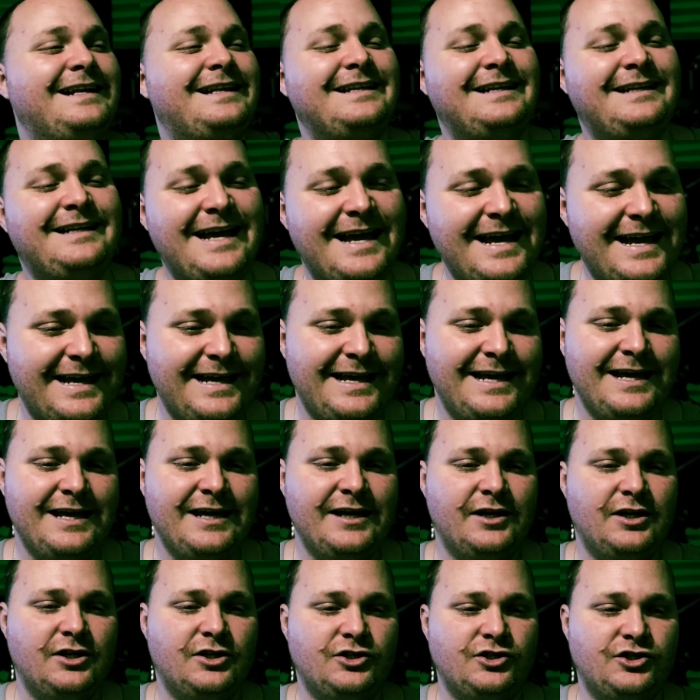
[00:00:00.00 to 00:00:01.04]
of the day,
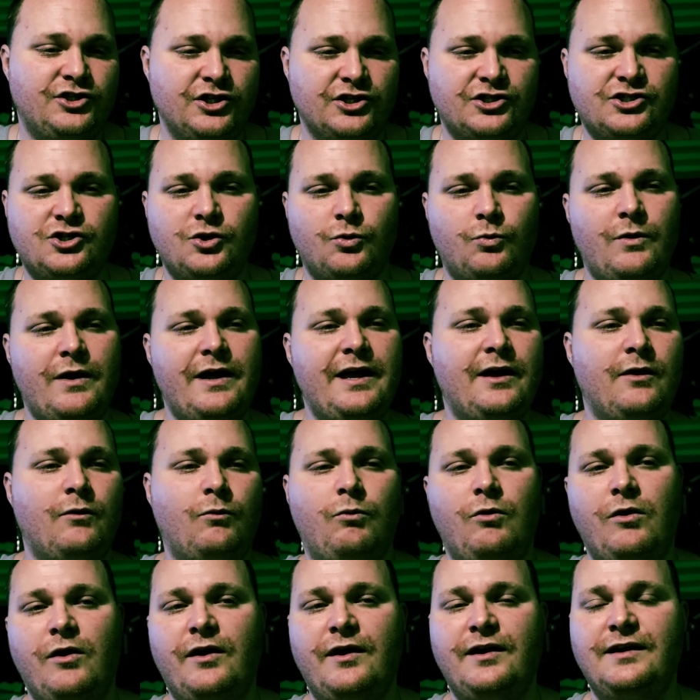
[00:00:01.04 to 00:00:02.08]
just the way it
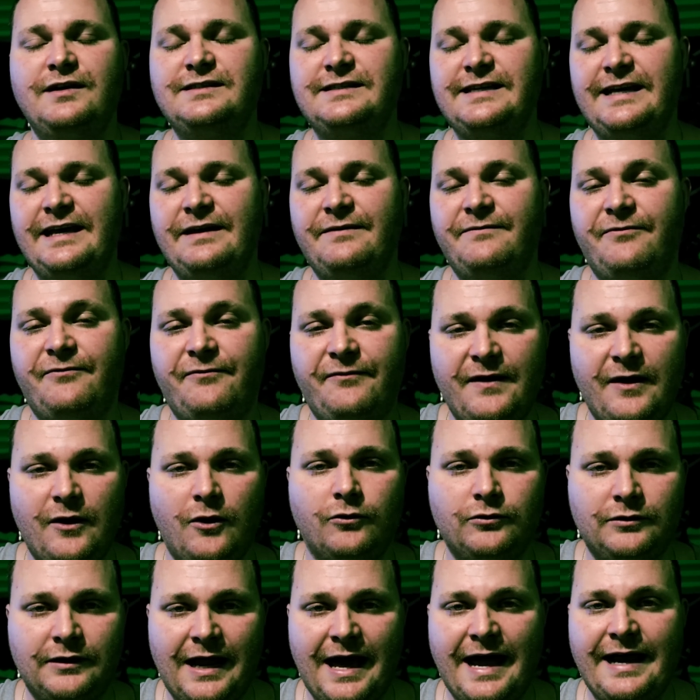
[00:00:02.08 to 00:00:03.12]
was, it
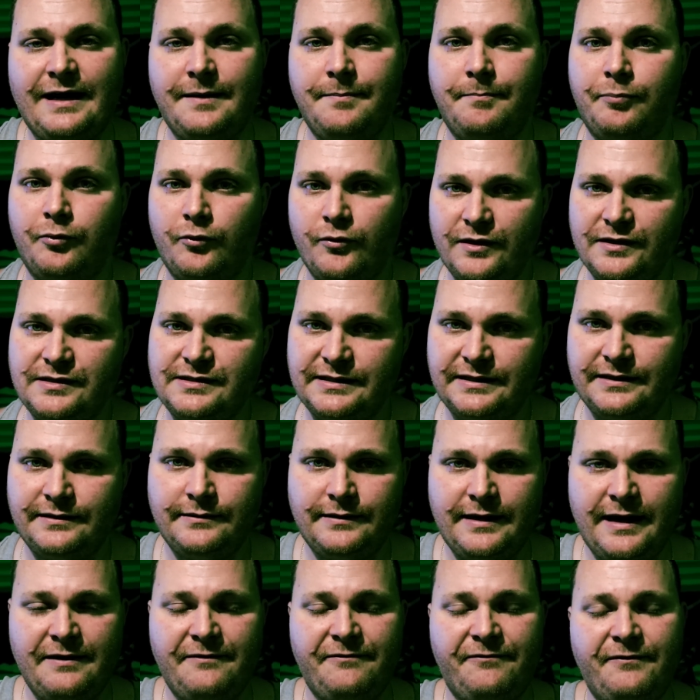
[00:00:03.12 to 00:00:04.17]
felt like prison.
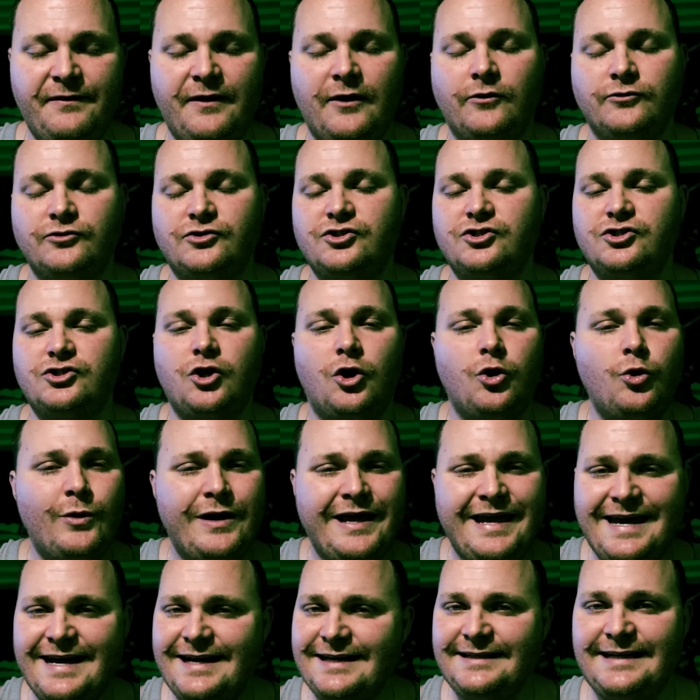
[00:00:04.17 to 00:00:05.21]
It felt so
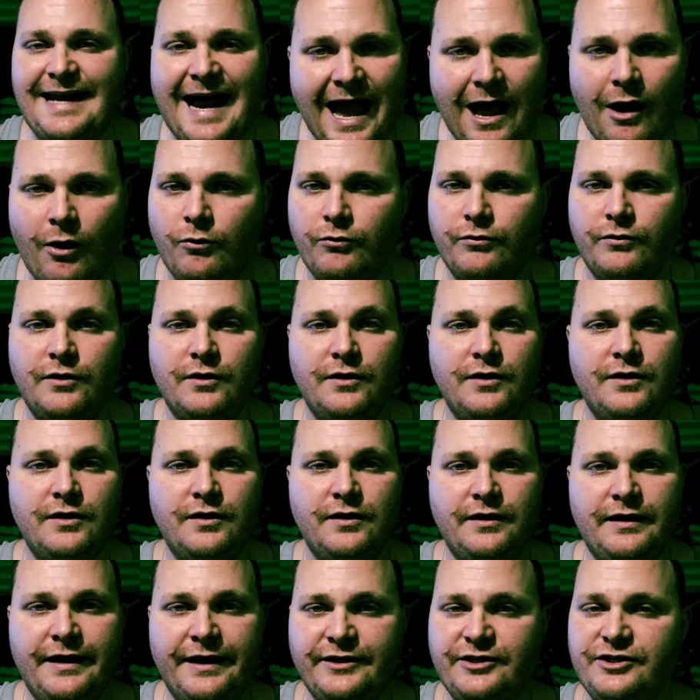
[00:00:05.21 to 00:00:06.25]
hicked out.
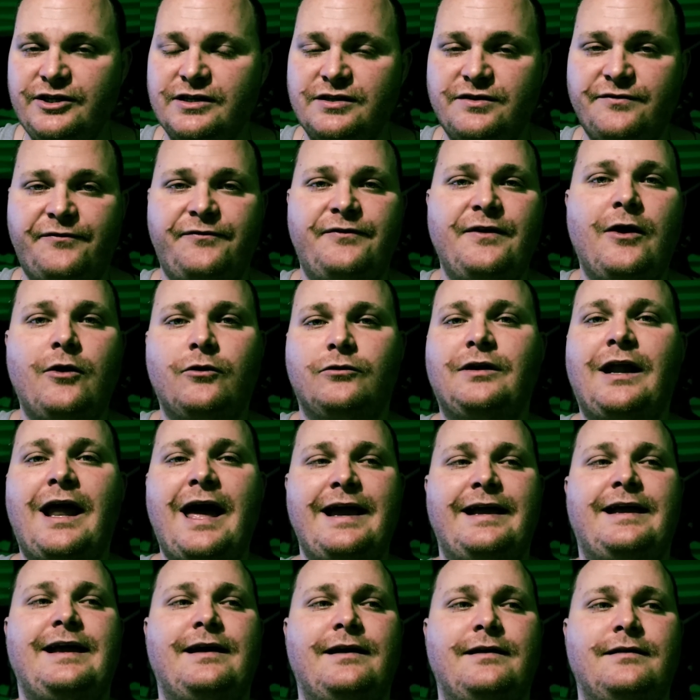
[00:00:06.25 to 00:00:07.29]
It just felt
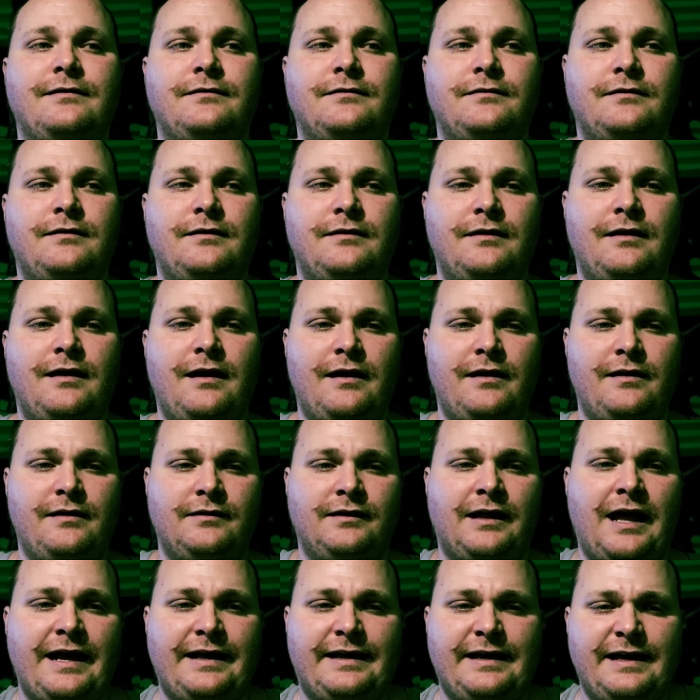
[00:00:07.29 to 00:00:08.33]
like
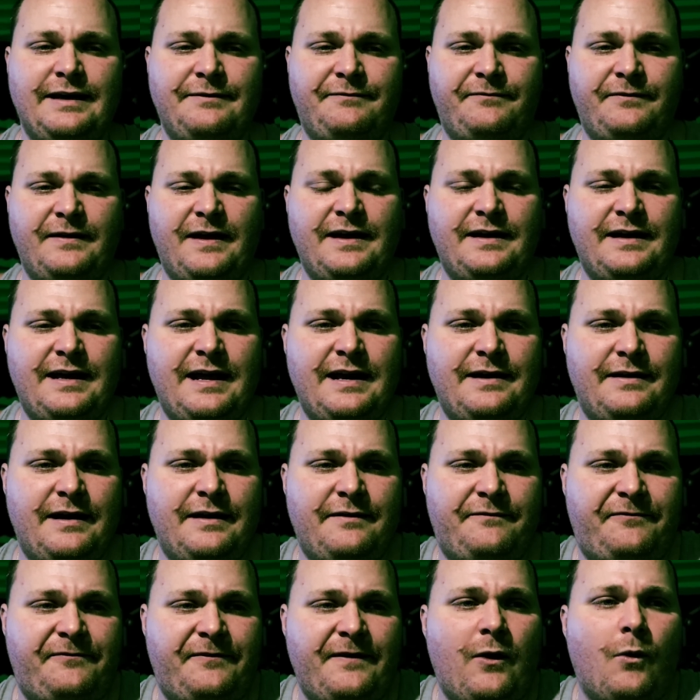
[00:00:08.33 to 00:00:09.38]

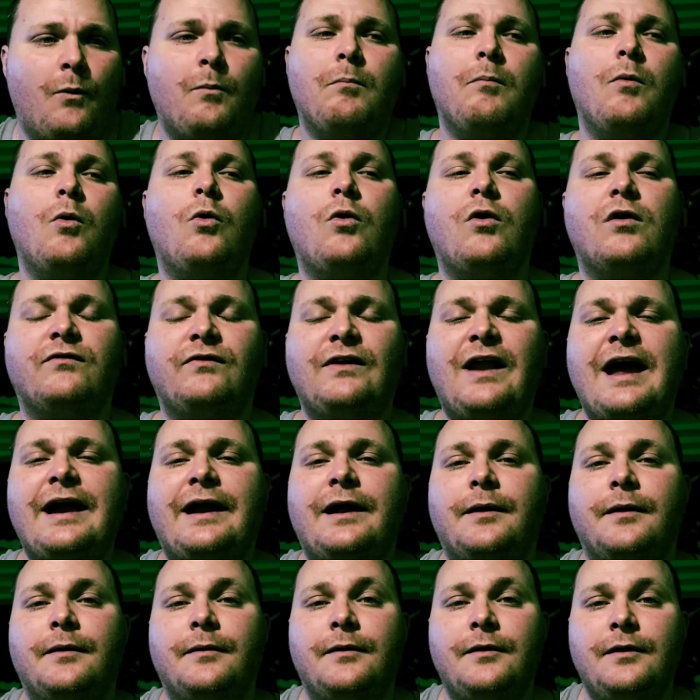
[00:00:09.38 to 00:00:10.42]
it felt more of
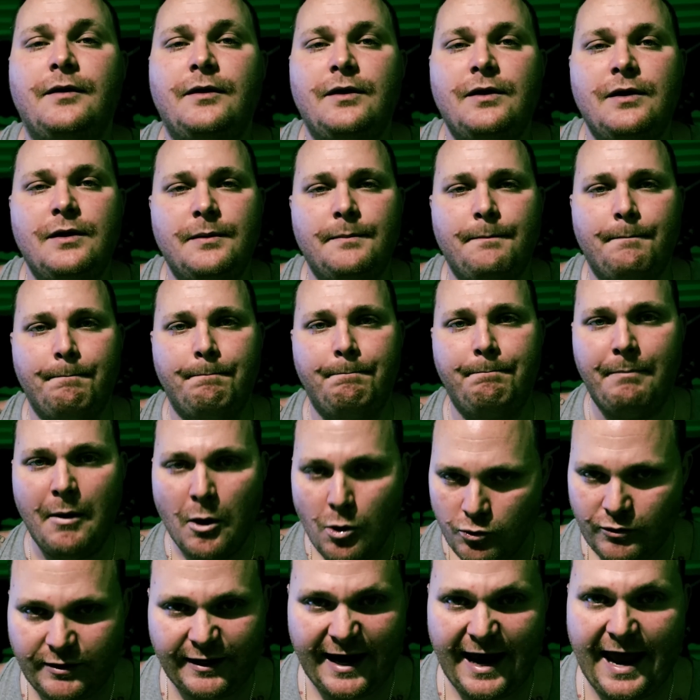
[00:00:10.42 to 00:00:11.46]
like a
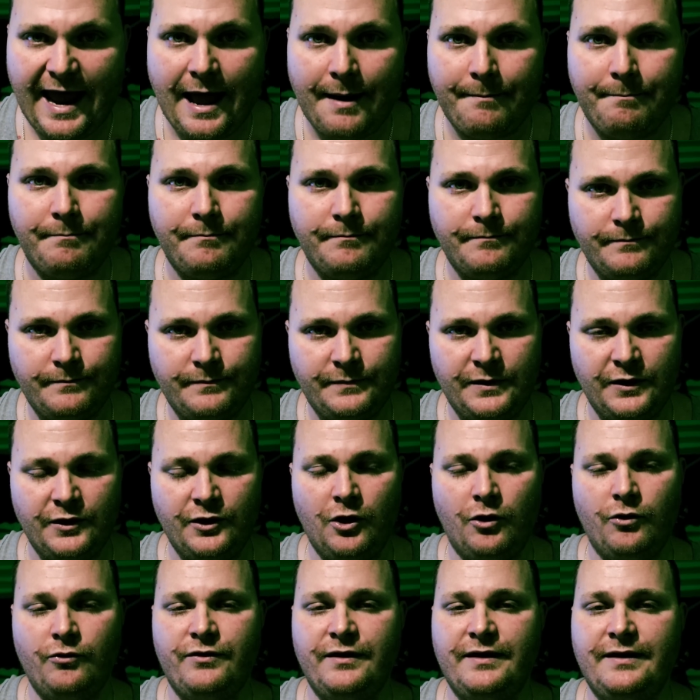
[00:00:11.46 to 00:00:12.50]
boot camp, you
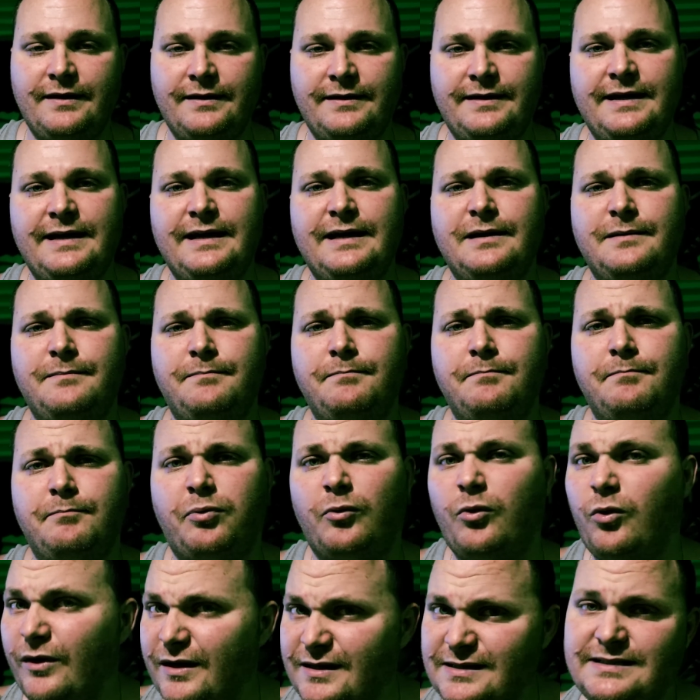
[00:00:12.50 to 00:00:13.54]
know, than it did
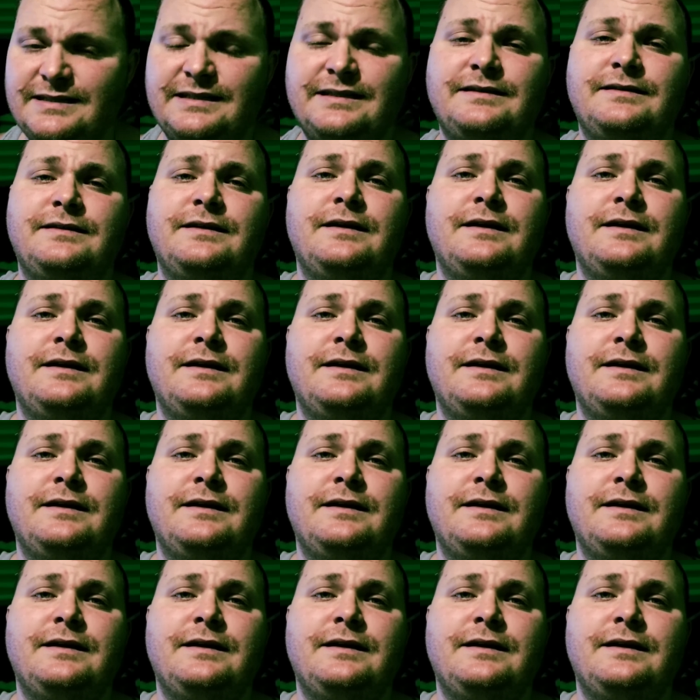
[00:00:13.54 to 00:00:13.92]
prison.